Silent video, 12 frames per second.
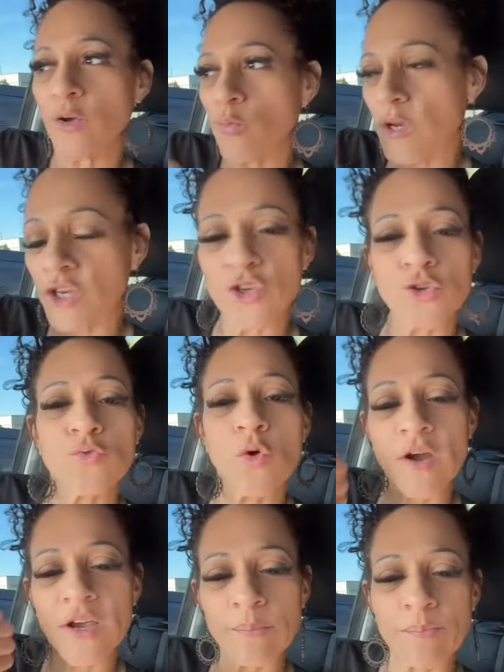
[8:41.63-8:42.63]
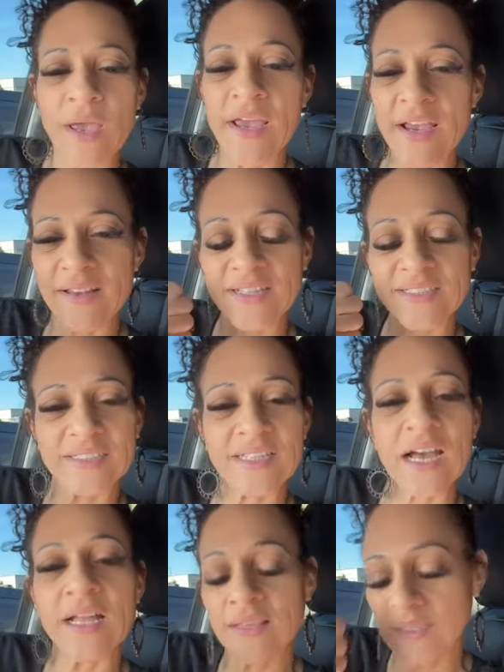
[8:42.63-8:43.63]
When you you are in pain, that's
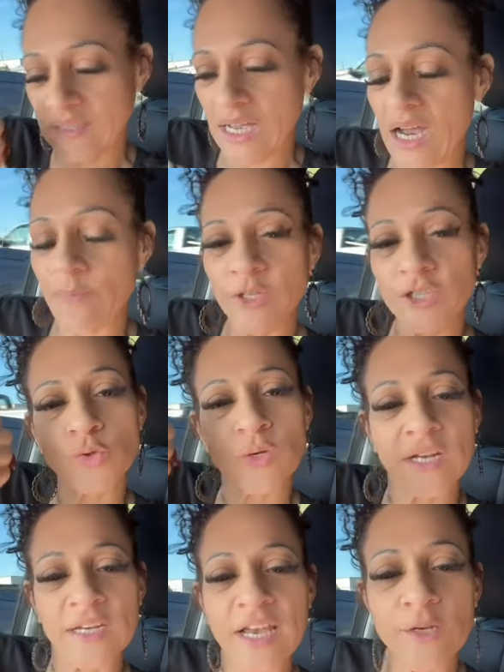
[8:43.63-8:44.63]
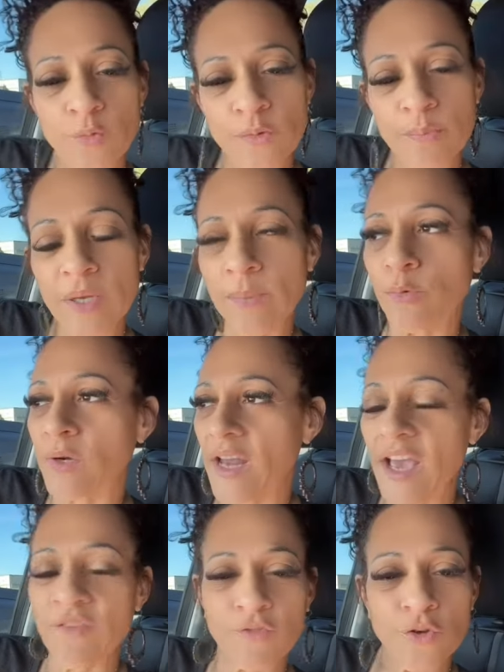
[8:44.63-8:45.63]
not the time that you connect with people and
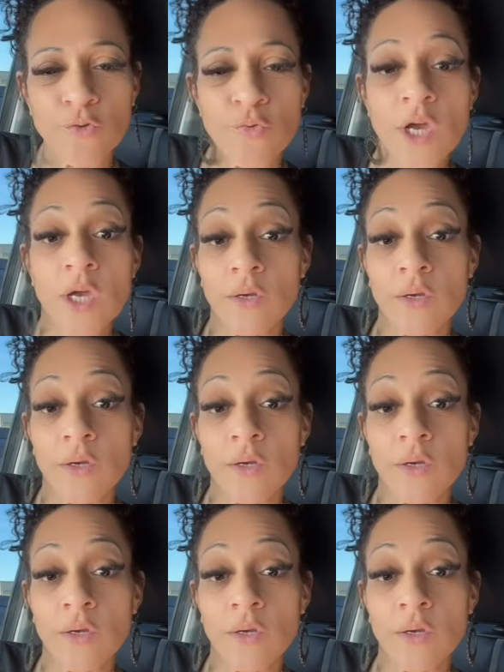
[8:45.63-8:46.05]
have new